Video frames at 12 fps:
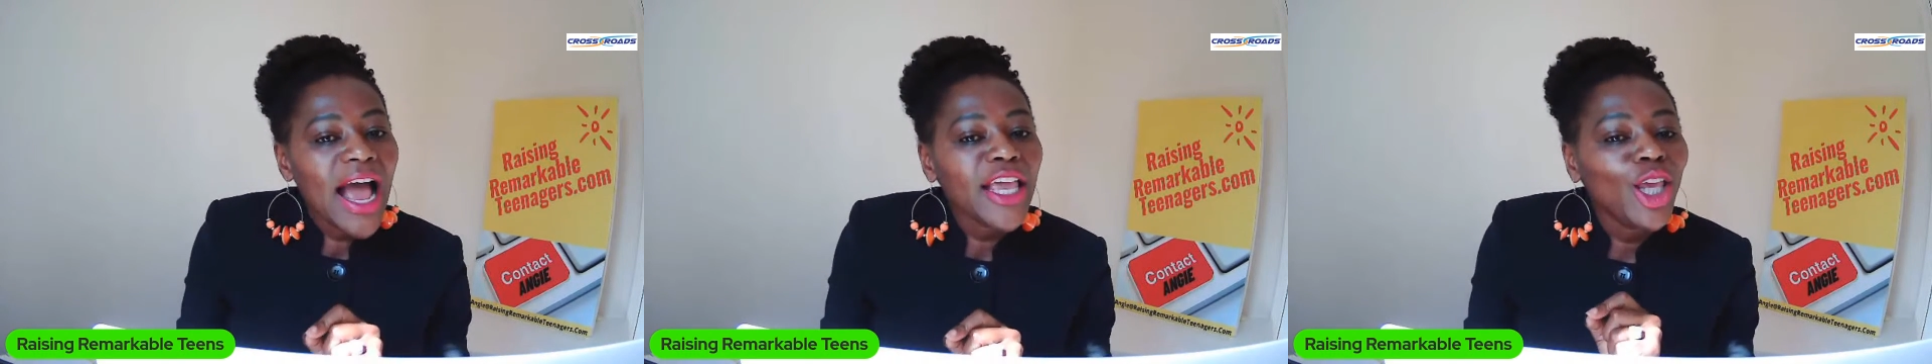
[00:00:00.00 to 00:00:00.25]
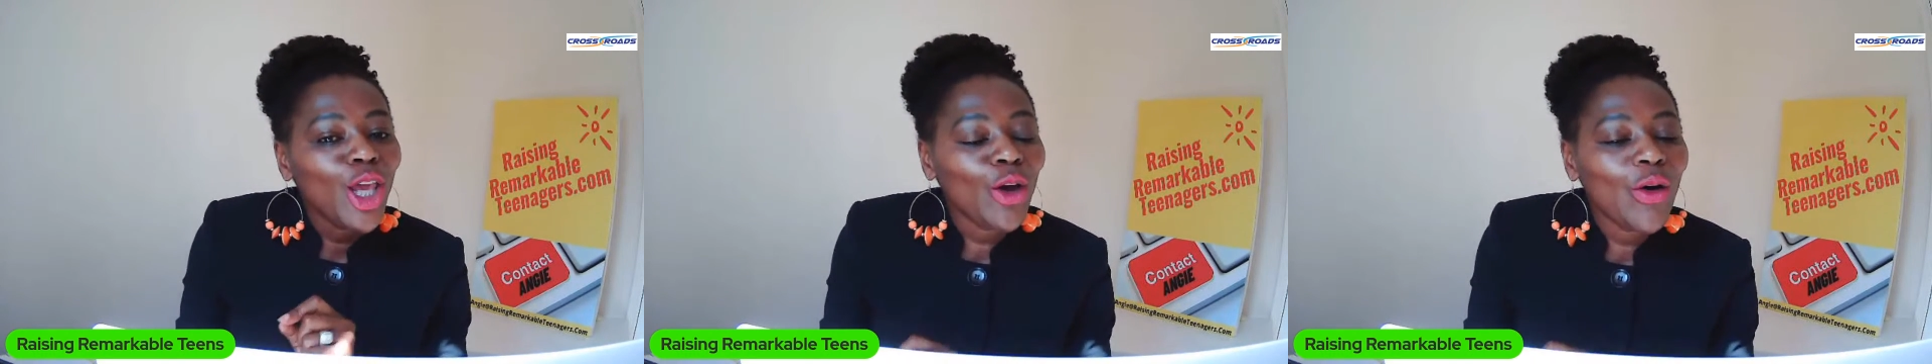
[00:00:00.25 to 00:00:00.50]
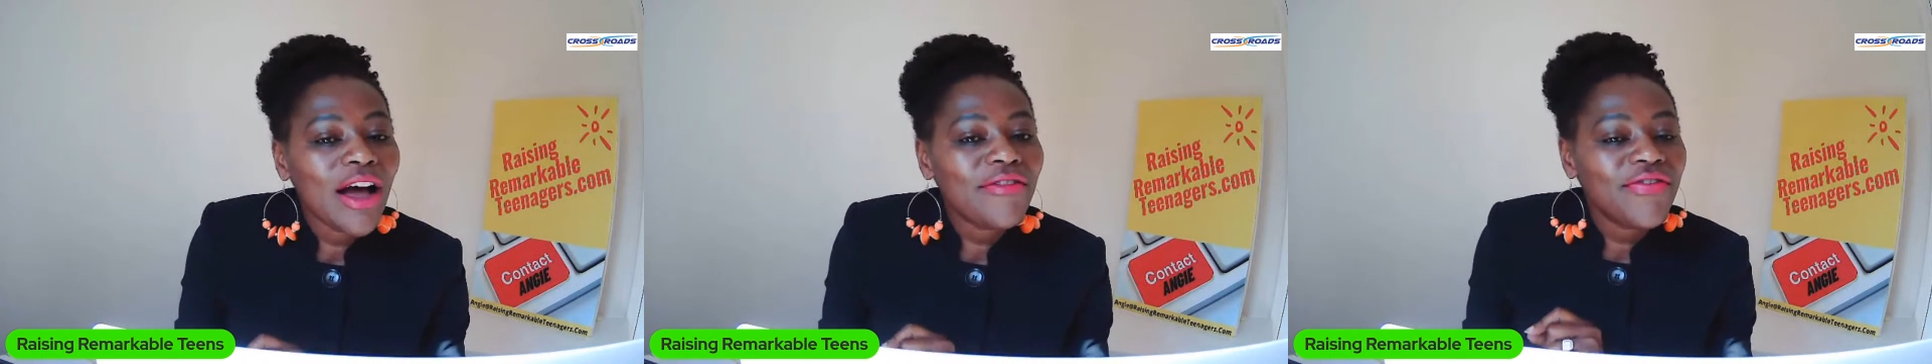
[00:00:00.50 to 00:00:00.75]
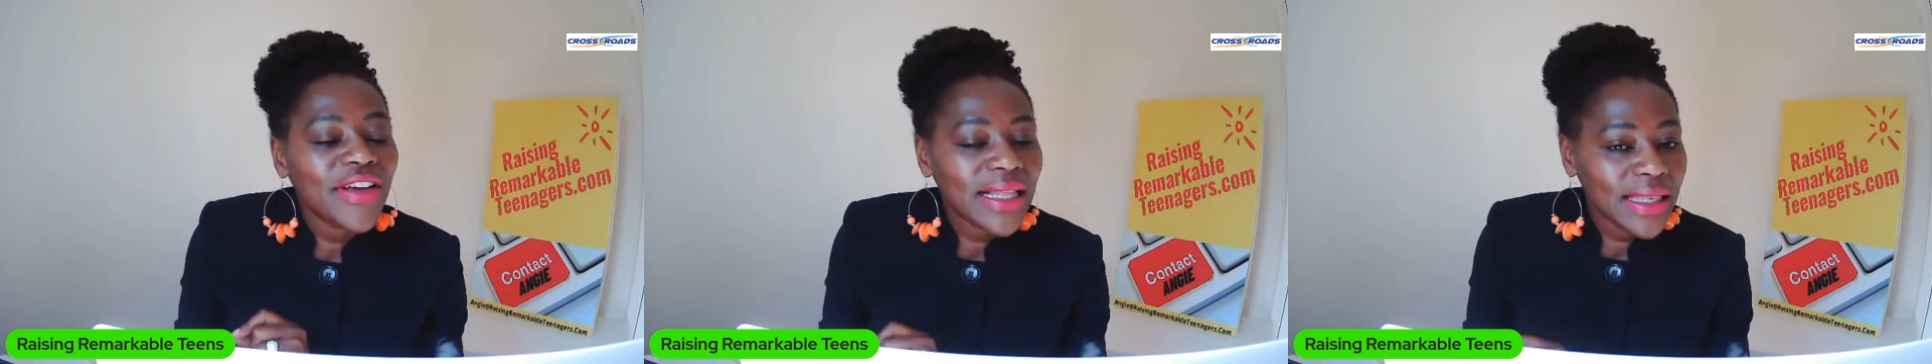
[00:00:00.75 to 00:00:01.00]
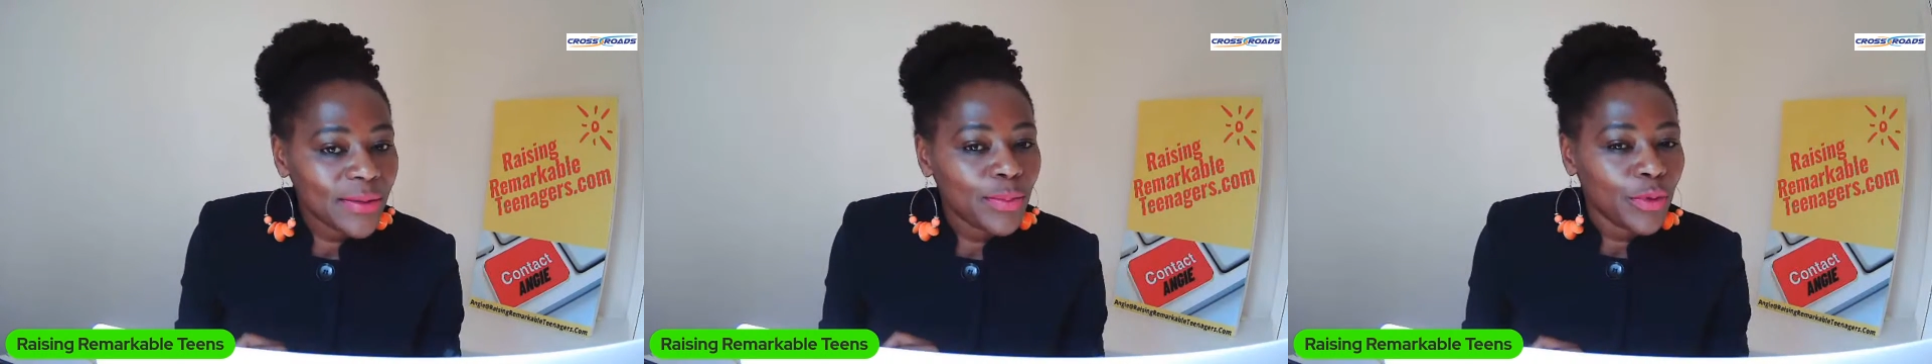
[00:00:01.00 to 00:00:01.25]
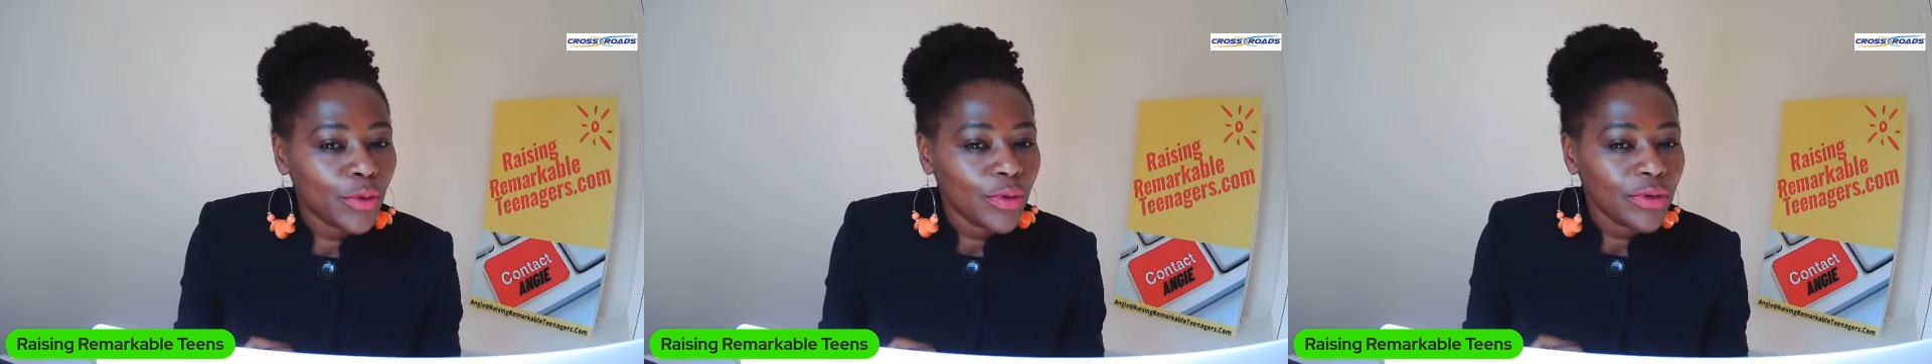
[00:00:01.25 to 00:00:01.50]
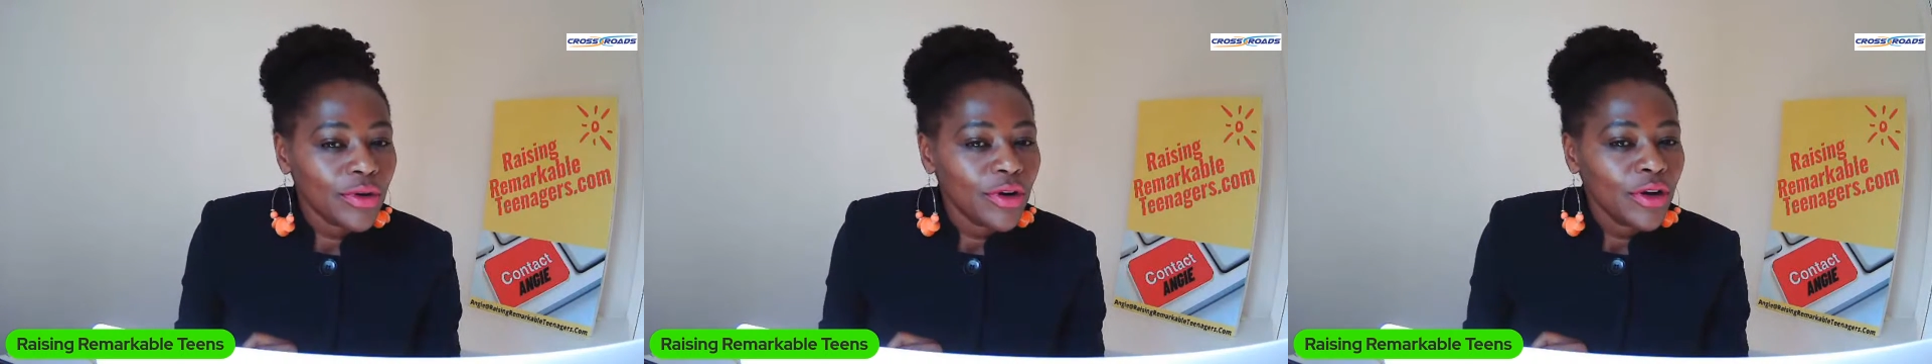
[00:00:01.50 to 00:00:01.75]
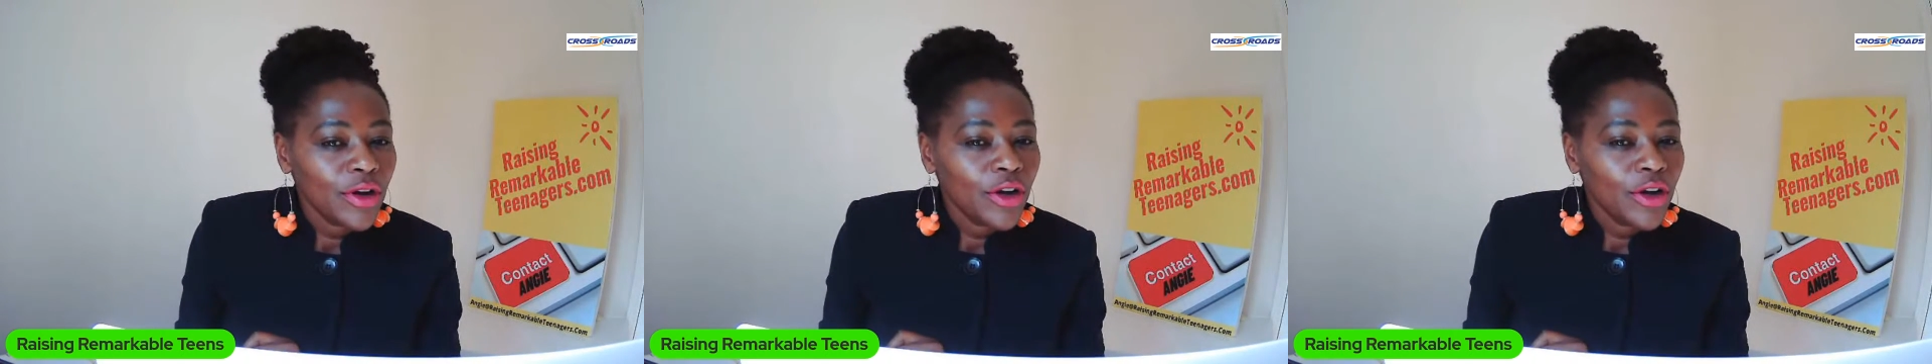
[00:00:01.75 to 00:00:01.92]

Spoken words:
are you available